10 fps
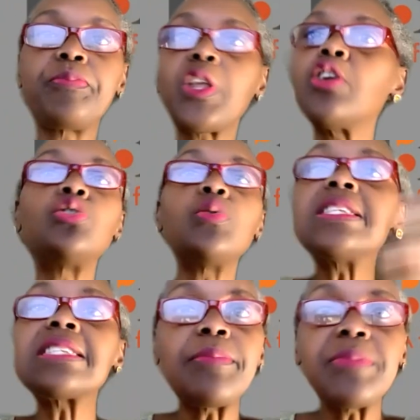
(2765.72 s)
You're doing
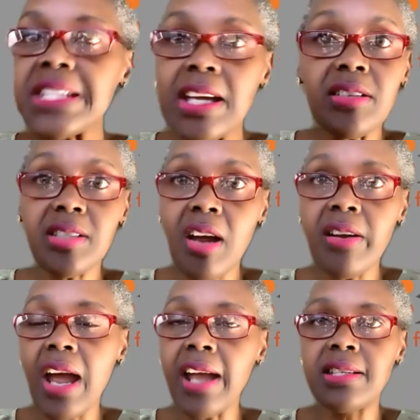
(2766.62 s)
some
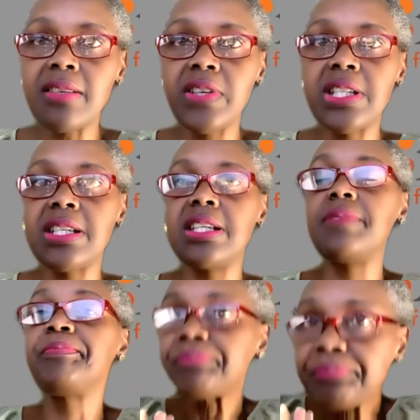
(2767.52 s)
CSR activity
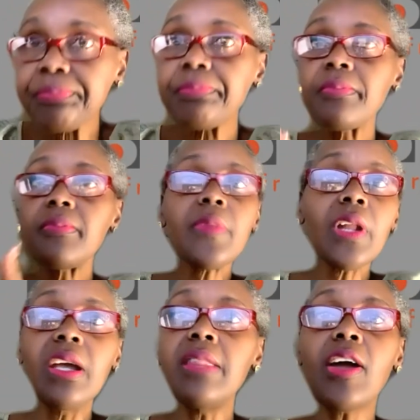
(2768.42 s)

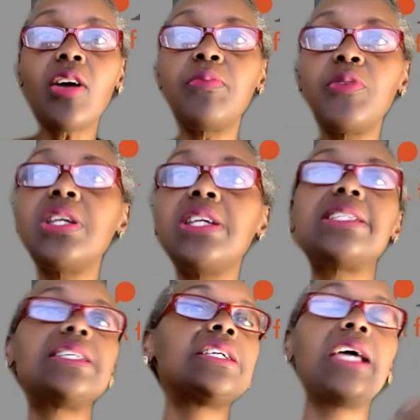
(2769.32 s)
in the
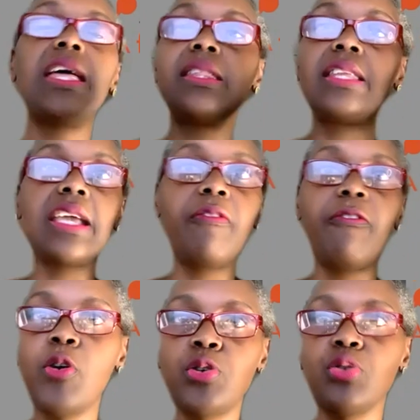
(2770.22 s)
community and here
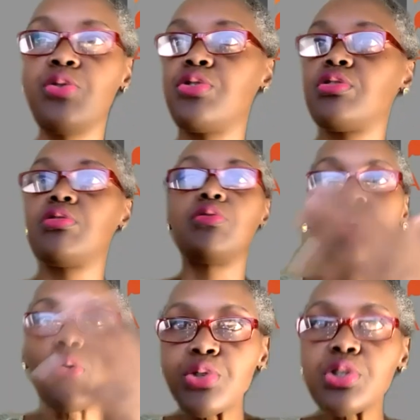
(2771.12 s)
photos,
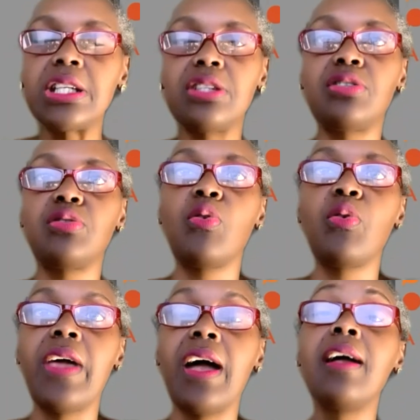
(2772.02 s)
those need to go
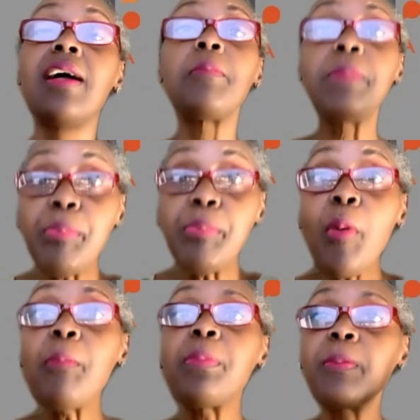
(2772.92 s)
there.
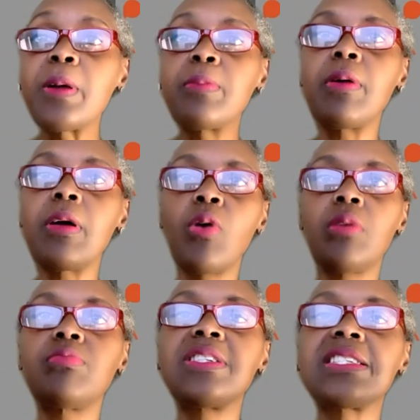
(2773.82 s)
People
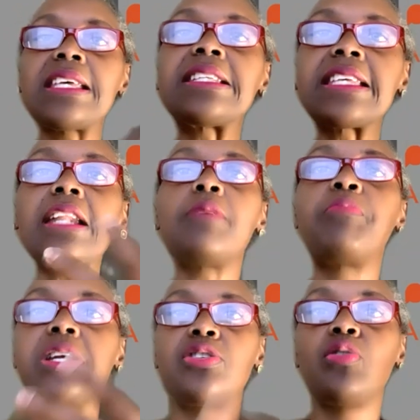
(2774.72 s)
will
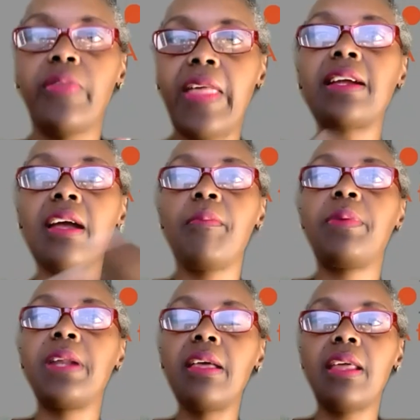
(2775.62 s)
celebrate you on that
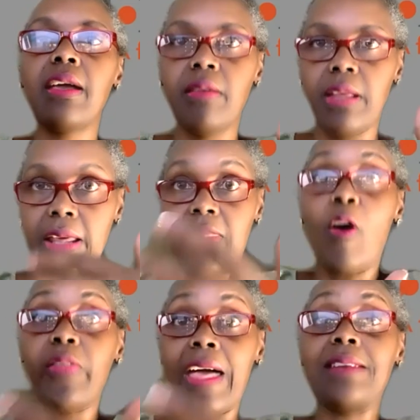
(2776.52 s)
company
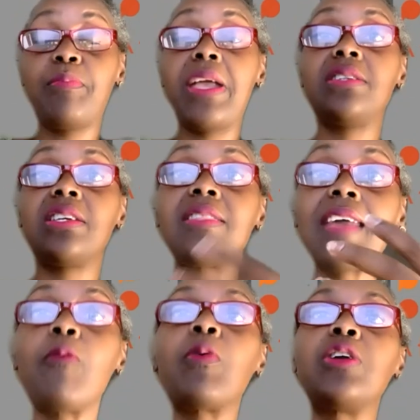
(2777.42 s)
on that page, and
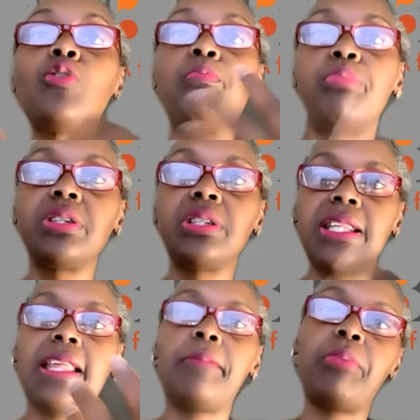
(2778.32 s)
that way you're
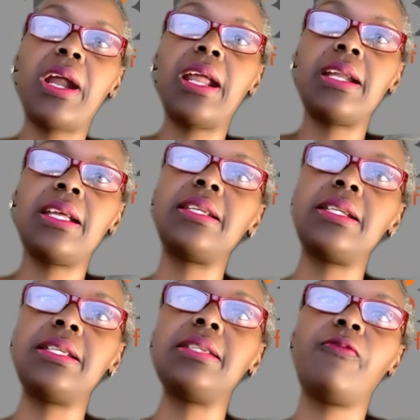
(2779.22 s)
building that brand
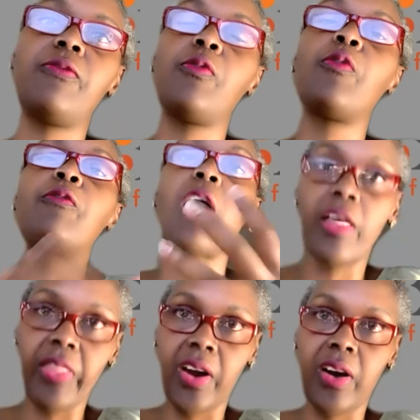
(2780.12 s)
identity
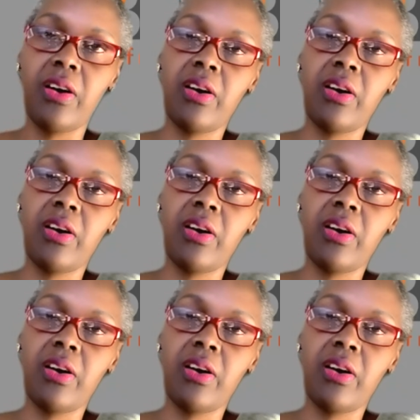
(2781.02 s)
further.